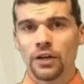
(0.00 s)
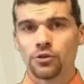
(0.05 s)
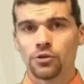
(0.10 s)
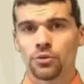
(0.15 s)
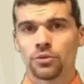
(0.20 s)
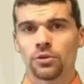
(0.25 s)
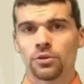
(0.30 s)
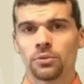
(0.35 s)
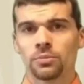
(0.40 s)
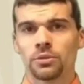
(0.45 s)

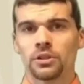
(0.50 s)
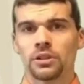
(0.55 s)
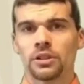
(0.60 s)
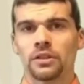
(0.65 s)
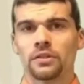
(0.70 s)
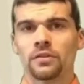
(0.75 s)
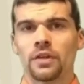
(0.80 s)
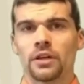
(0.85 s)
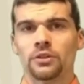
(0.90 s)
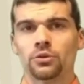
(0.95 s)
truly
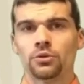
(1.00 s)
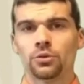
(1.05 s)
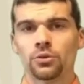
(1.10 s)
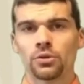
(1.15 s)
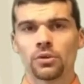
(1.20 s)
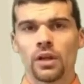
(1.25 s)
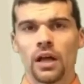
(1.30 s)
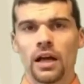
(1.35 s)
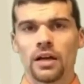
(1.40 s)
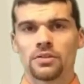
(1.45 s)
believe that
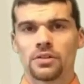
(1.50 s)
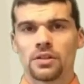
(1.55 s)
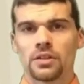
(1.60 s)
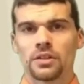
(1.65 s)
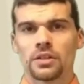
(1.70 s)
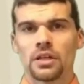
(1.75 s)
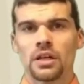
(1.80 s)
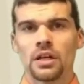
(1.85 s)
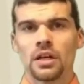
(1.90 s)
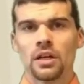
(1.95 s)
utilizing